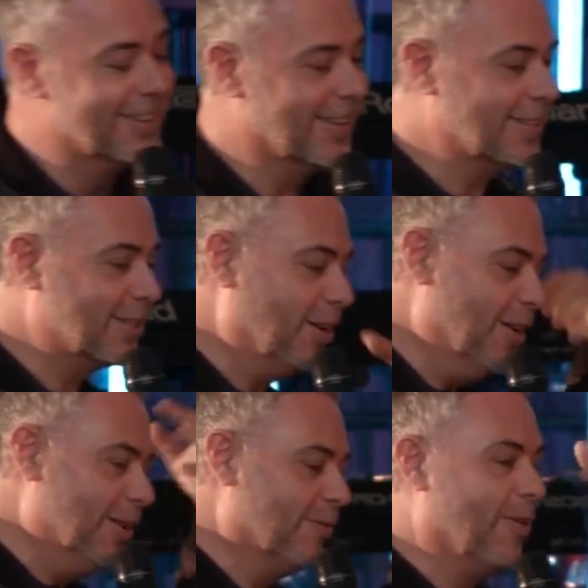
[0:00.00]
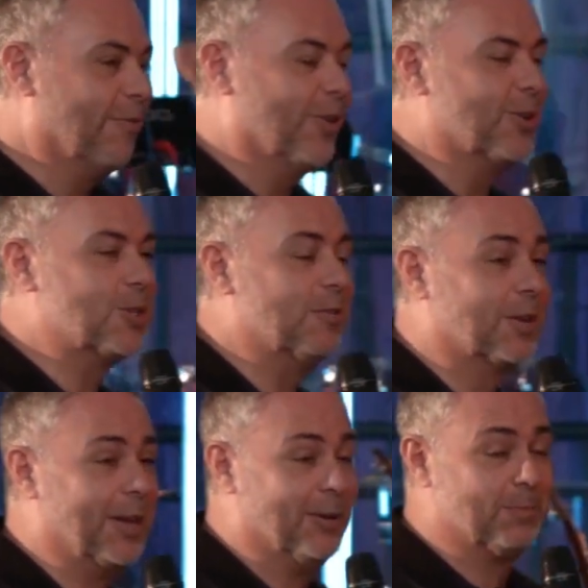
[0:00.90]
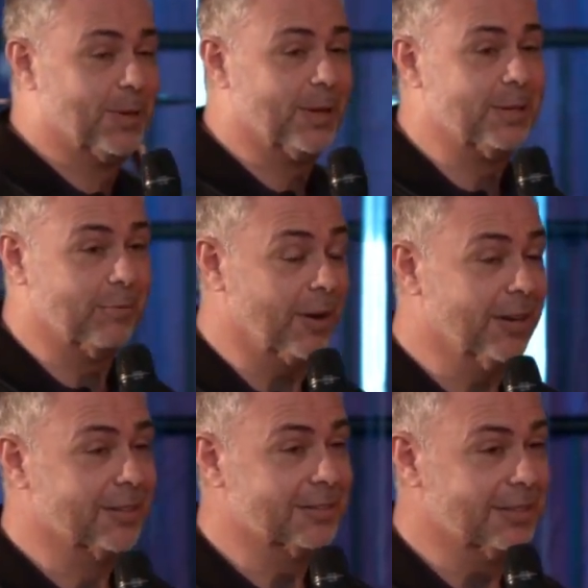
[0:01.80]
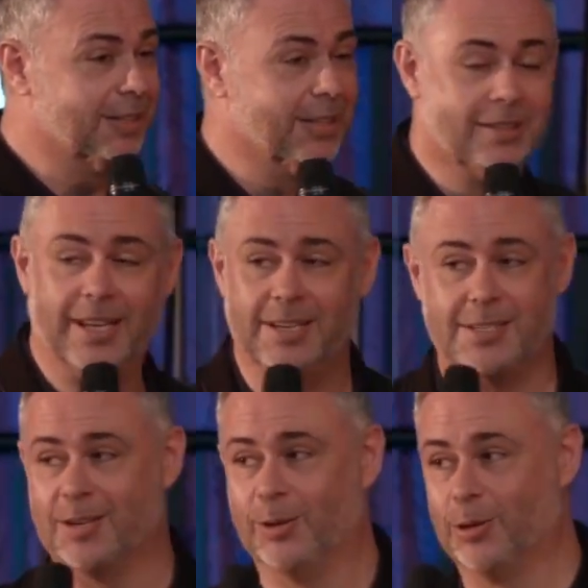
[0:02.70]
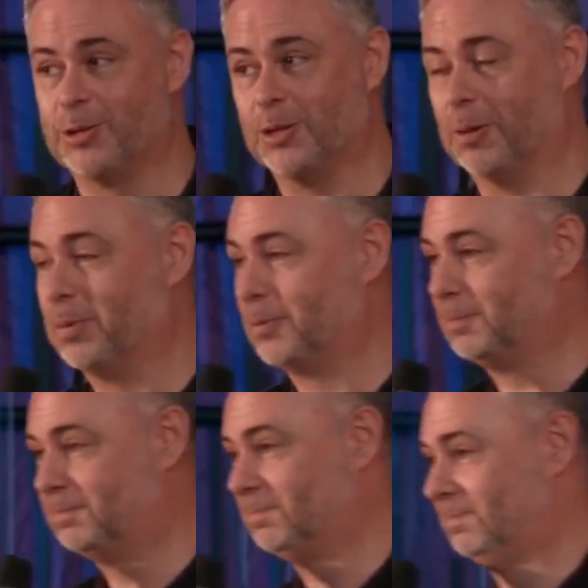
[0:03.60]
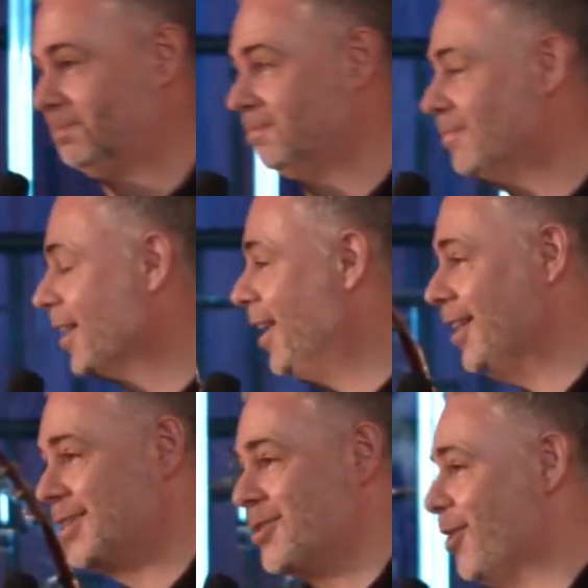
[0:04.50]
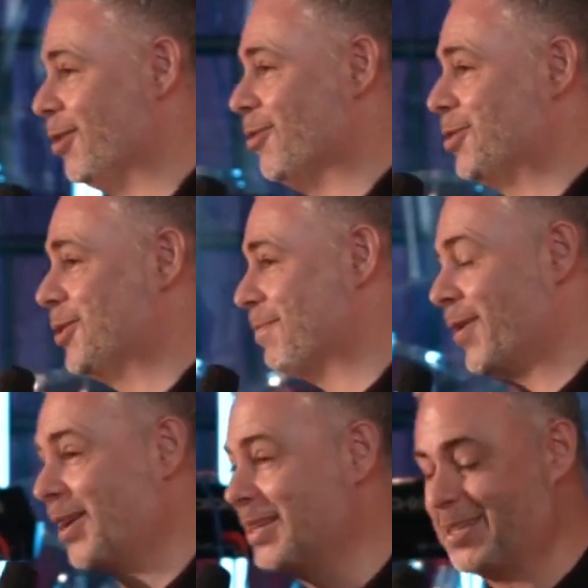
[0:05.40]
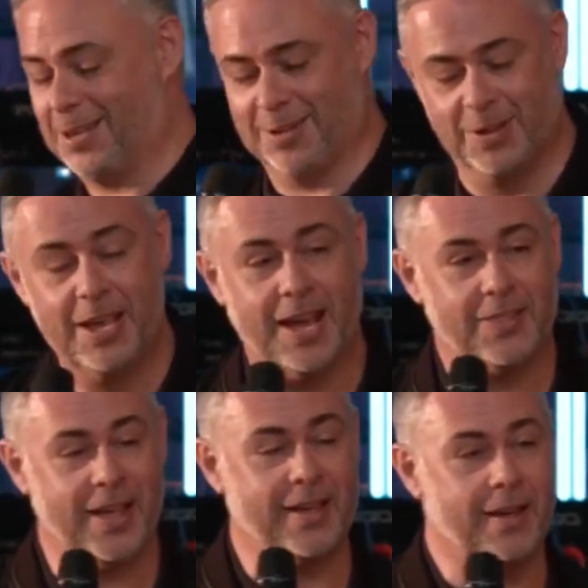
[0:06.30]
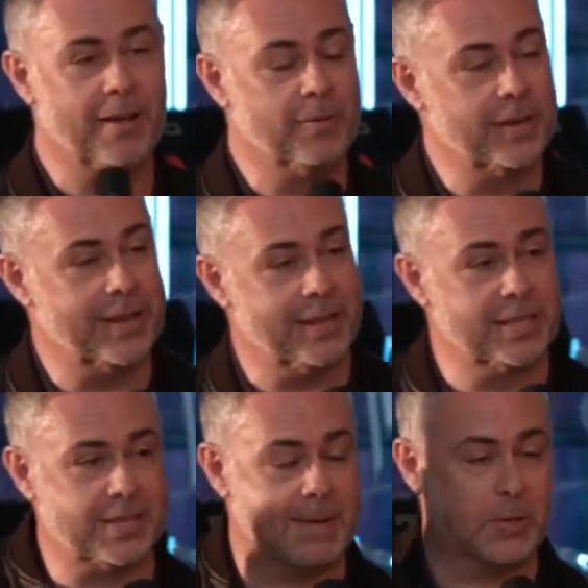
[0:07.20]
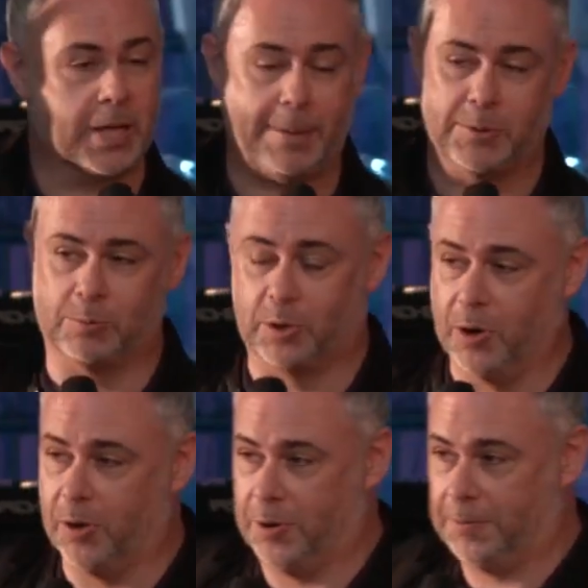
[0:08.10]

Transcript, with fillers: That's kind of our version of accountability, right? That isn't lordship. That's not lordship, I can tell you. And that and the same thing happens with God.